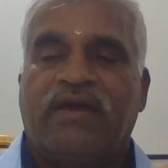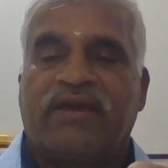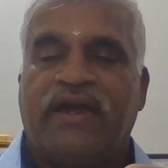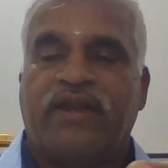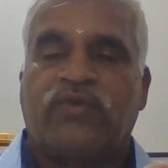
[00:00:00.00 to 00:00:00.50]

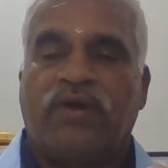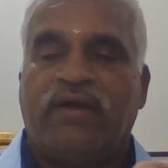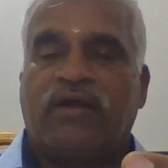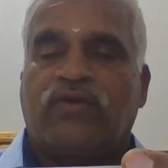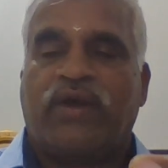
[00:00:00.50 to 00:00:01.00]
Here
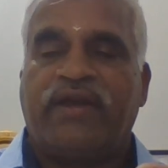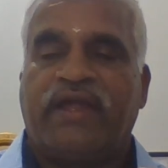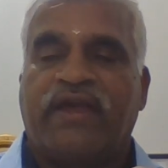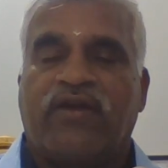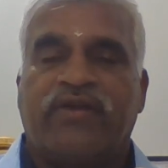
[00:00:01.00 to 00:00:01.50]
20
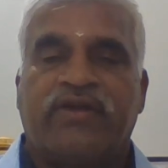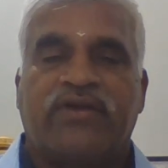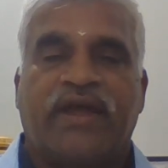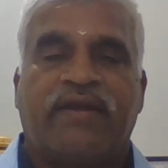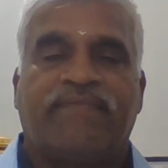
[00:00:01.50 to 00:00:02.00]

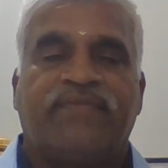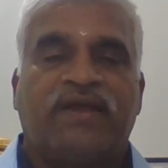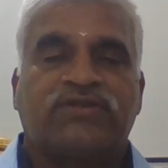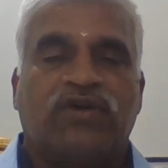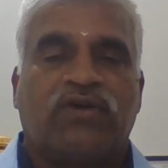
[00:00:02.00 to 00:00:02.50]
kilonewton.
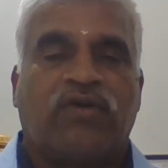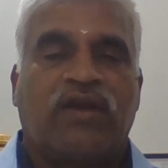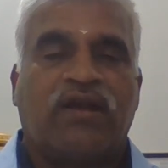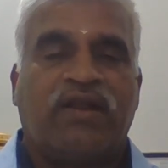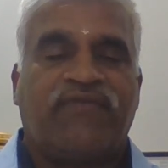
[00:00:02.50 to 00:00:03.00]
So
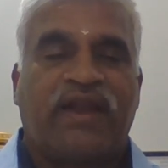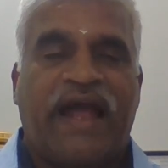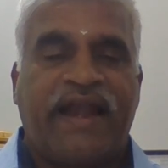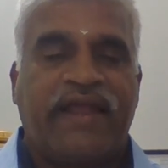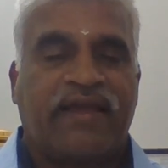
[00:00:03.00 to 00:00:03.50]
totally if you're
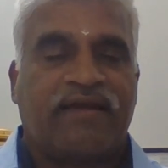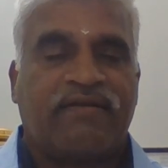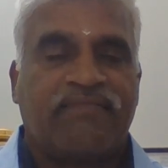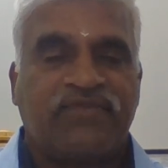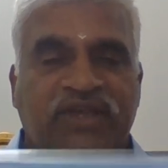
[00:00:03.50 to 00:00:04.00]

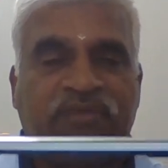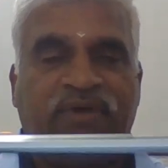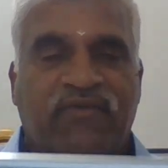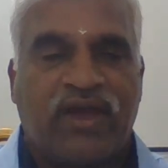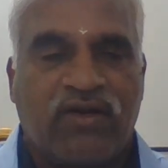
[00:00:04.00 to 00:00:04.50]
adding
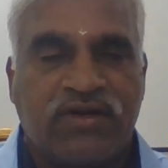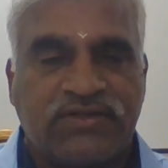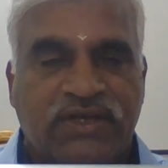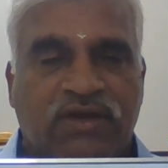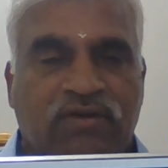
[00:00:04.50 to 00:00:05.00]
sigma v equal to
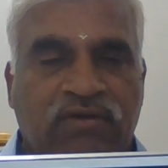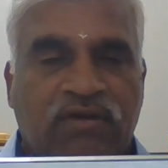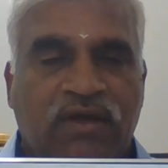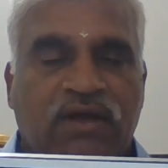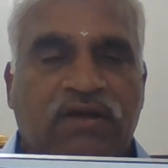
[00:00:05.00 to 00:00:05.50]
0
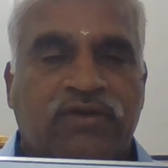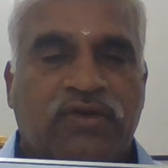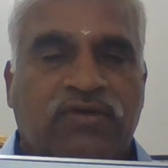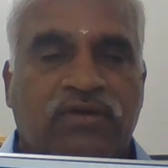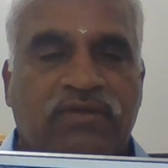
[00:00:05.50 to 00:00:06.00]
due
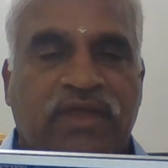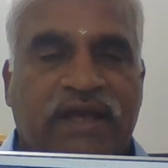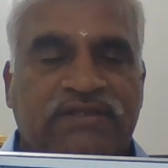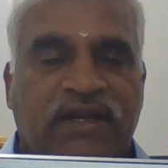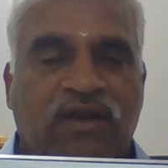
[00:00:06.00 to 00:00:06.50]
to the
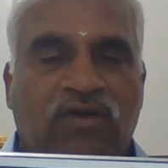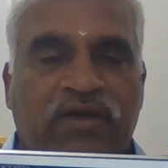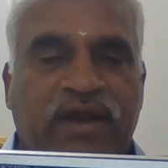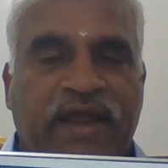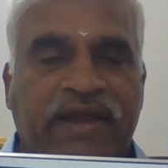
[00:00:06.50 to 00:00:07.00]
external load,
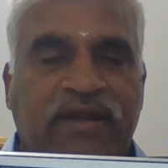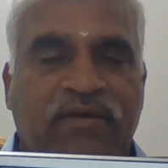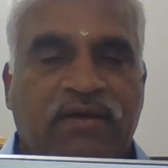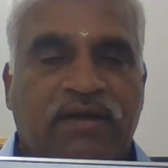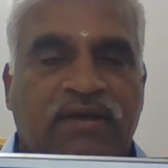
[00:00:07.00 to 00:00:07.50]
right?
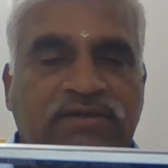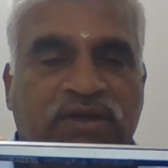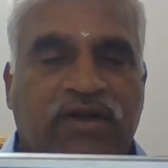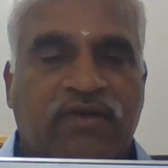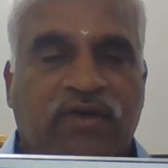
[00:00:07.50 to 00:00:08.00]
So
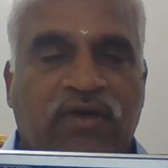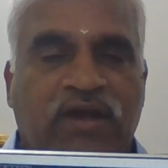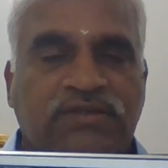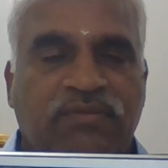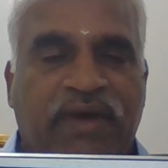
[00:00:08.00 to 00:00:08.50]
downward load
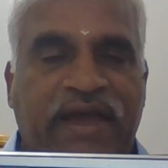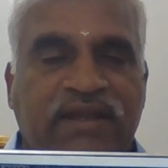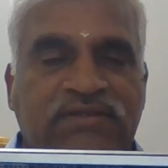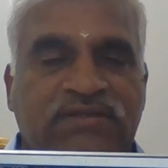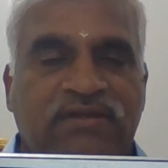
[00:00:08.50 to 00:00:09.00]
is
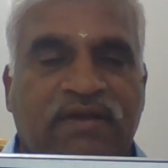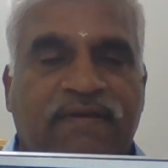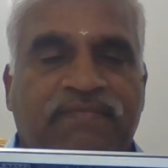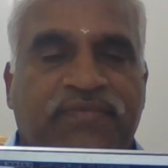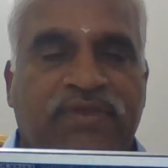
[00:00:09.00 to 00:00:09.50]
minus
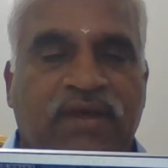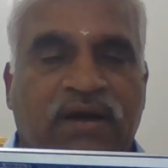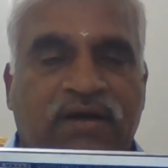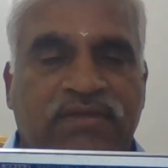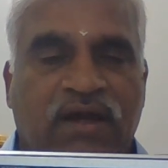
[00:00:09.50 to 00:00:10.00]

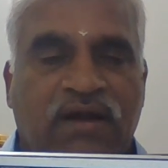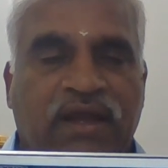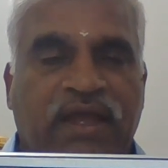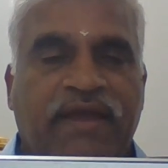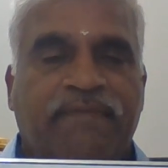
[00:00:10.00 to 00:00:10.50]

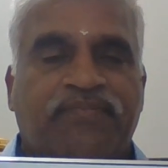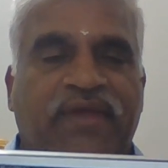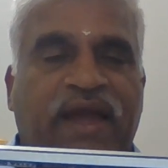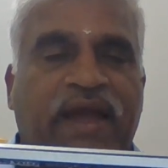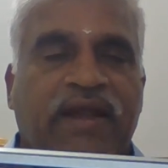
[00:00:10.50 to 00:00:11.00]
30
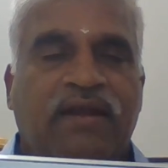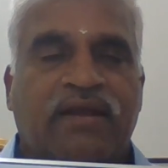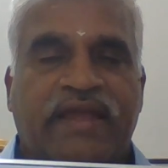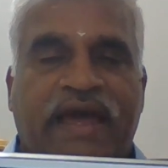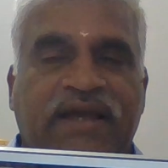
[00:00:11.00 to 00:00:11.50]
and the
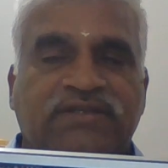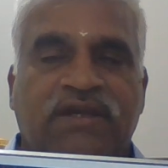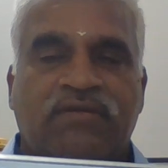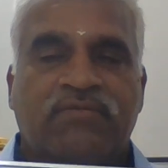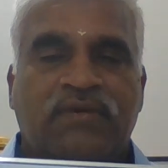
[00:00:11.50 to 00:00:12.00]

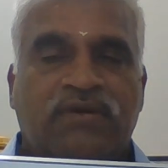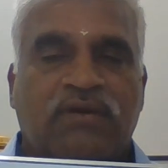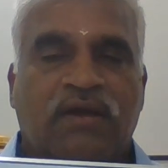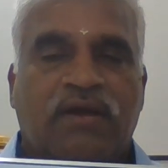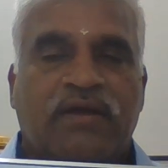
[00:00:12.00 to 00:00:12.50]
reaction
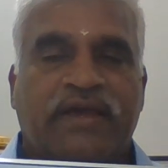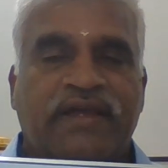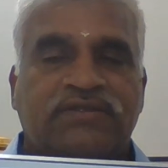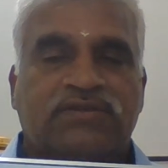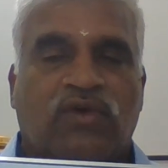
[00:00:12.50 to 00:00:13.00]

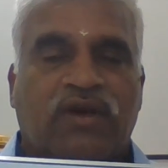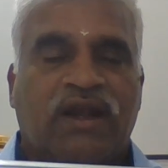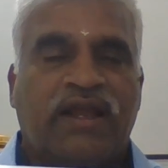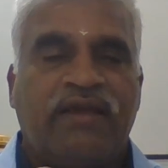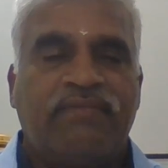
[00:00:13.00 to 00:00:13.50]
is
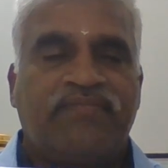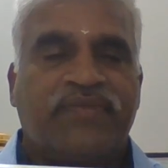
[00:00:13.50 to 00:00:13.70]
totally